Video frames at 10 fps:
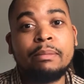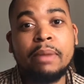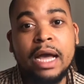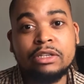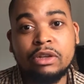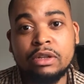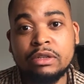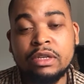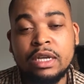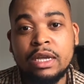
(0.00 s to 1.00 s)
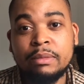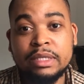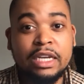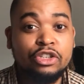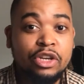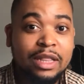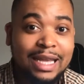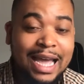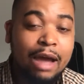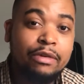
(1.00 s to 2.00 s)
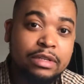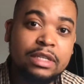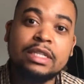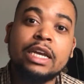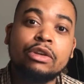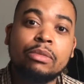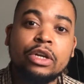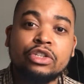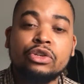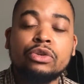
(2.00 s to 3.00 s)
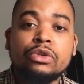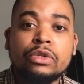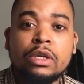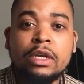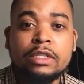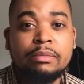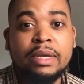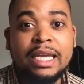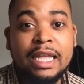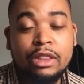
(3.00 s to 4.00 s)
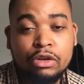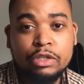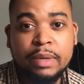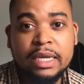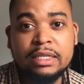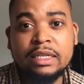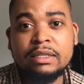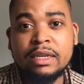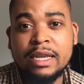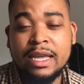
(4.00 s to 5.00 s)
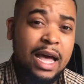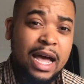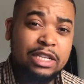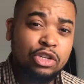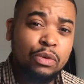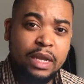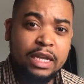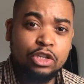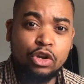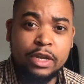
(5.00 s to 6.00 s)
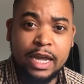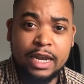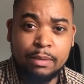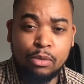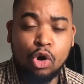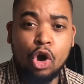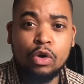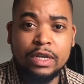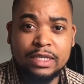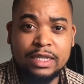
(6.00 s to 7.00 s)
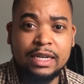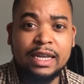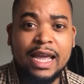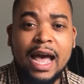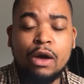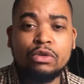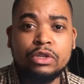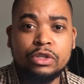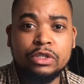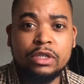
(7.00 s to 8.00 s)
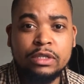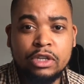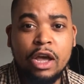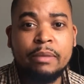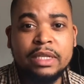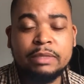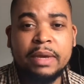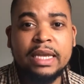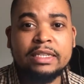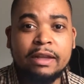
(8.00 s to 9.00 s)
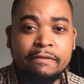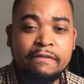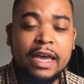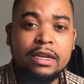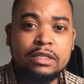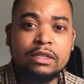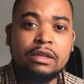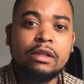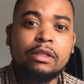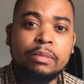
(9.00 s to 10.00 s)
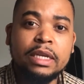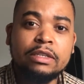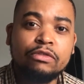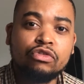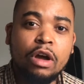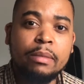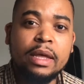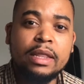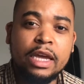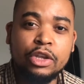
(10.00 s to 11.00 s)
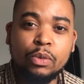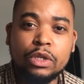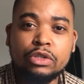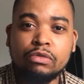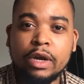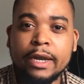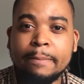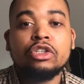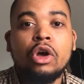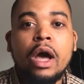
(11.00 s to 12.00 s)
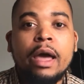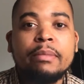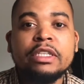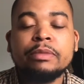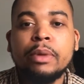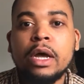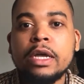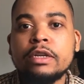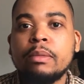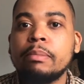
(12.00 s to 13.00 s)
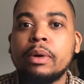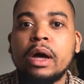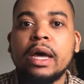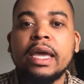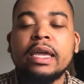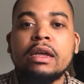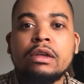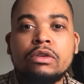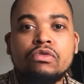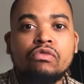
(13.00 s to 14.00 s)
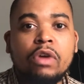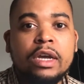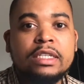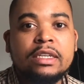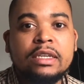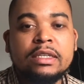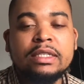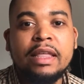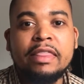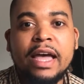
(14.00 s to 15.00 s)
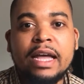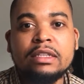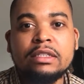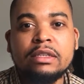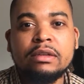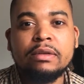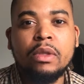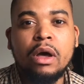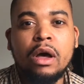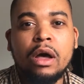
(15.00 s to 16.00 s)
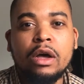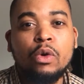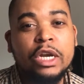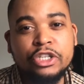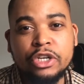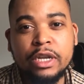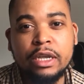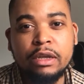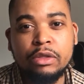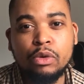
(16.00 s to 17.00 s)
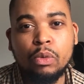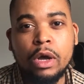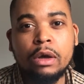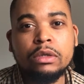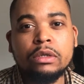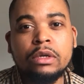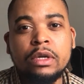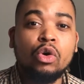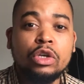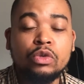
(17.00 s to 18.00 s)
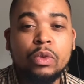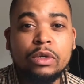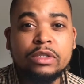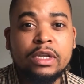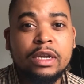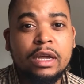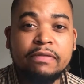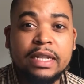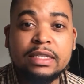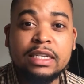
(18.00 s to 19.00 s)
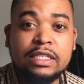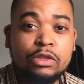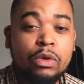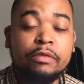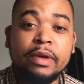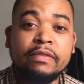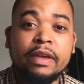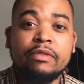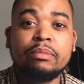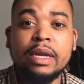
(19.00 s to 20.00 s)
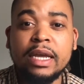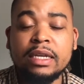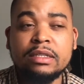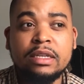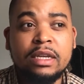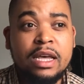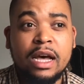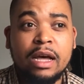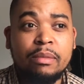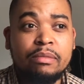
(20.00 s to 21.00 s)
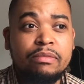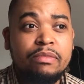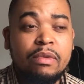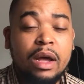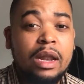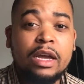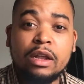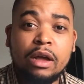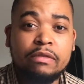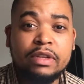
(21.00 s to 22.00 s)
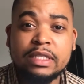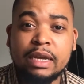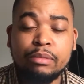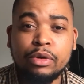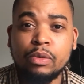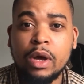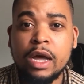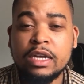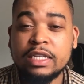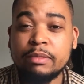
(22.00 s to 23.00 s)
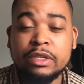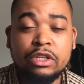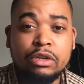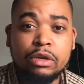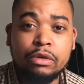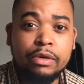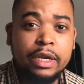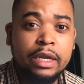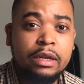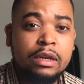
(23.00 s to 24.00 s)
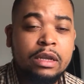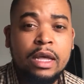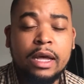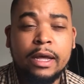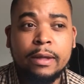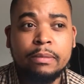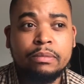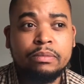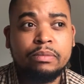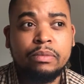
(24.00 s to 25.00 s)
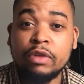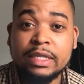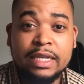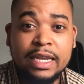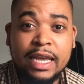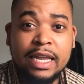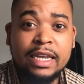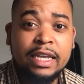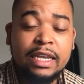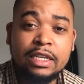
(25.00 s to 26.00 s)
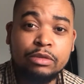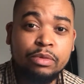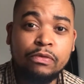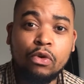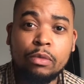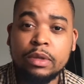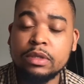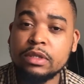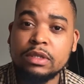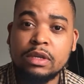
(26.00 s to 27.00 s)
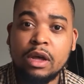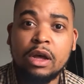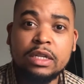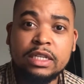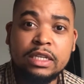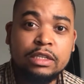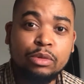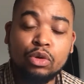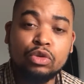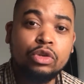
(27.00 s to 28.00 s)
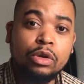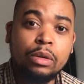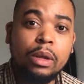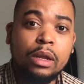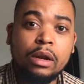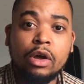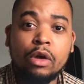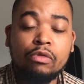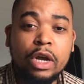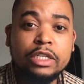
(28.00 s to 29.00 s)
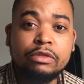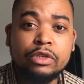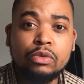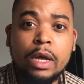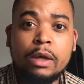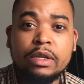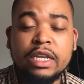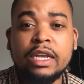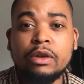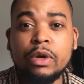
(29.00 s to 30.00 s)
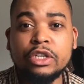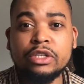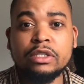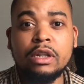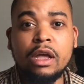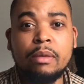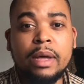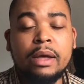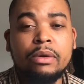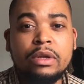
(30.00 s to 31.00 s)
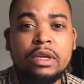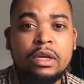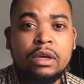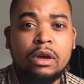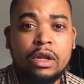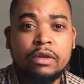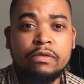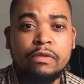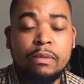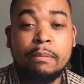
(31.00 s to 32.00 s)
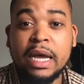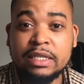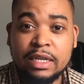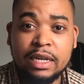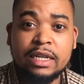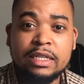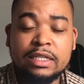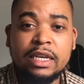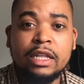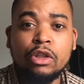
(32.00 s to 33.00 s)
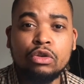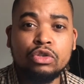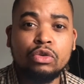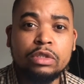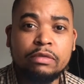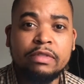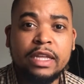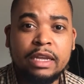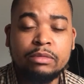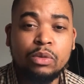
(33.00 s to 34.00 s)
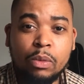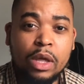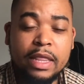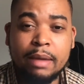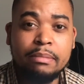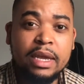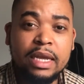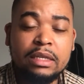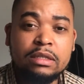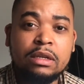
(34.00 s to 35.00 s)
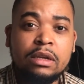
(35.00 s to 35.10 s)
impacts on potentially the characters that you might choose to be in those spaces. And so it's looking at it more holistically. How does time and space affect the piece of drama that you want to write? So I am inspired by writers that are questioning the world. August Wilson, Fences is one of my favourite plays. I like a lot of contemporary work. Debbie Tucker-Green, Arinze Kenny, he's a performance artist but also a writer as well. He questions a lot about kind of masculinity and those sorts of themes and what that means.